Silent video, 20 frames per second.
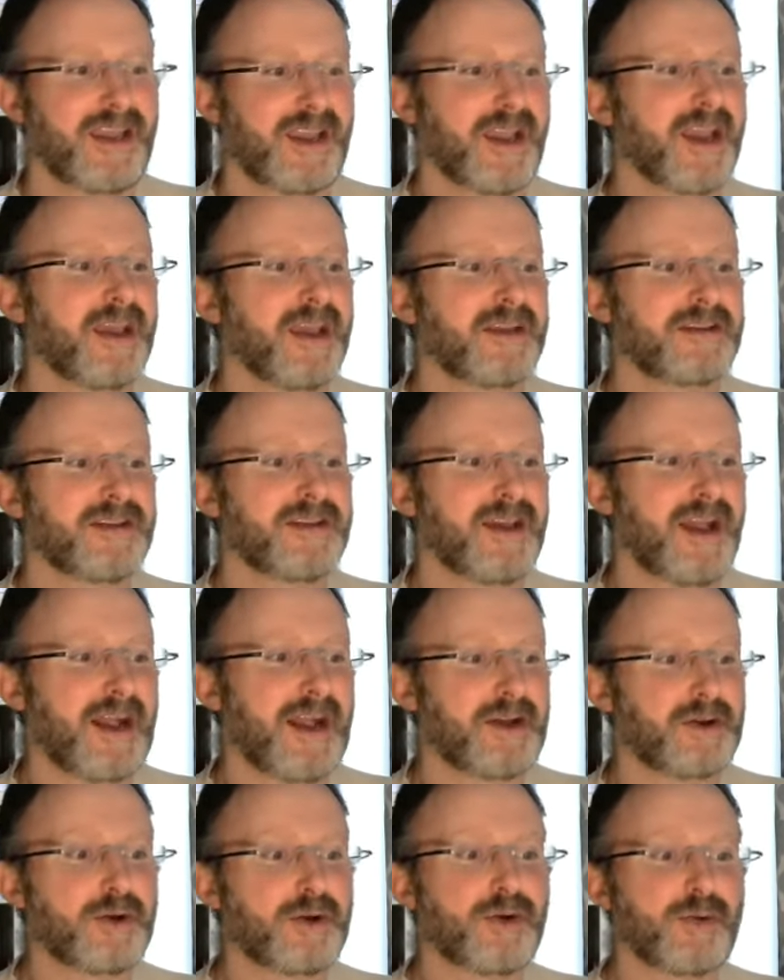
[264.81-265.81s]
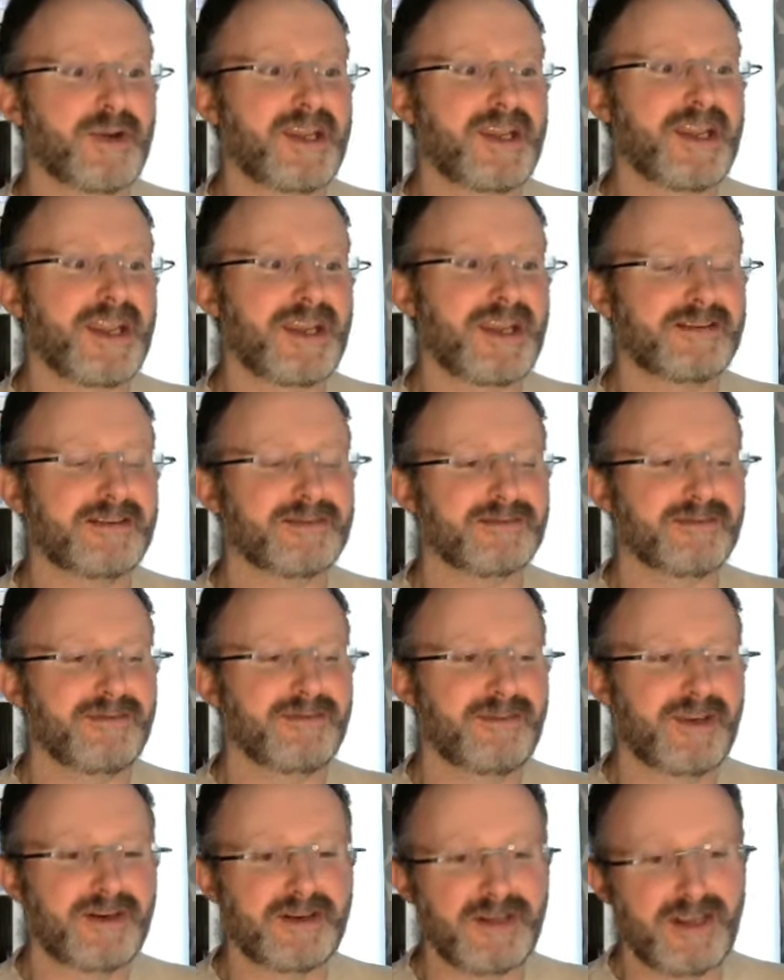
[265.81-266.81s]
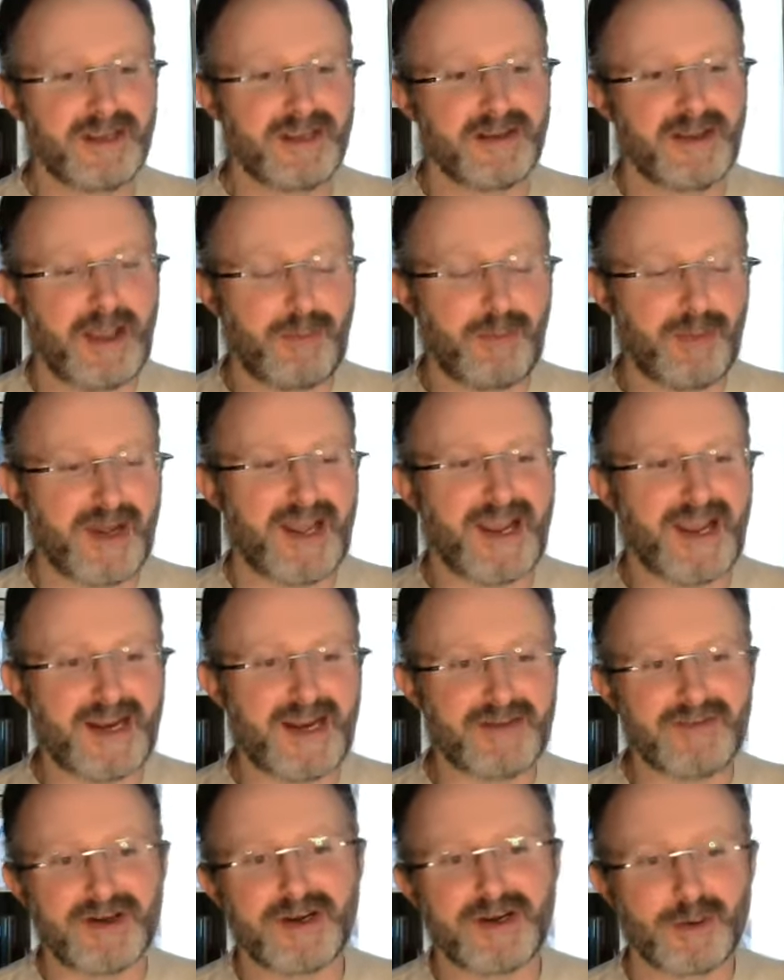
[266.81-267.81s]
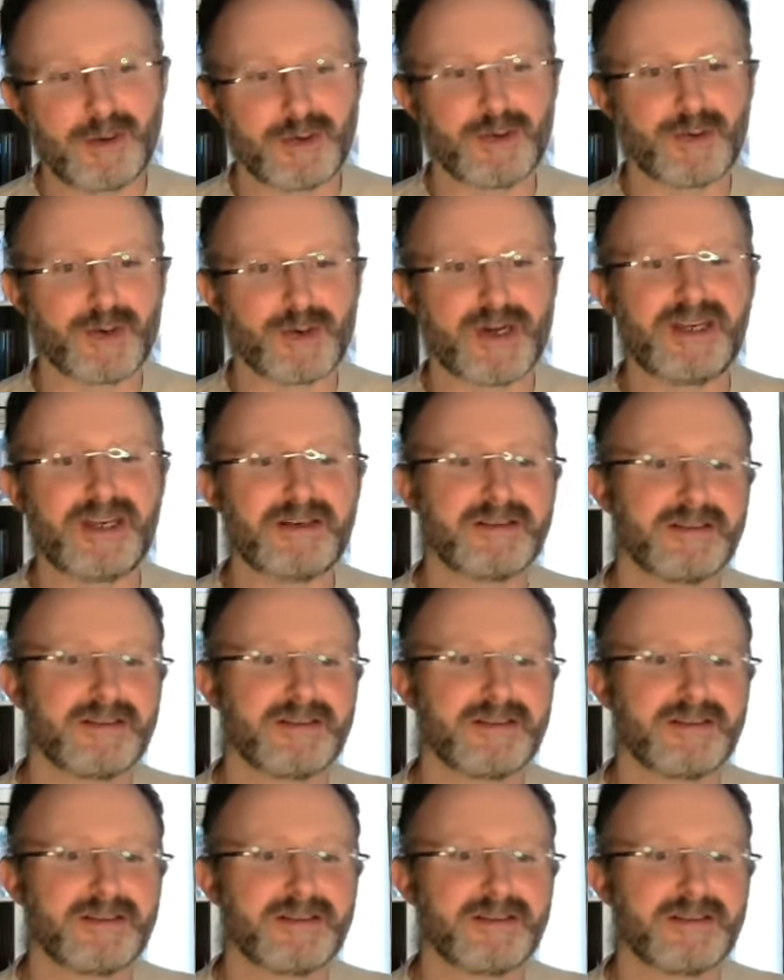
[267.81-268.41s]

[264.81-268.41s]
and how to create very applied, very concrete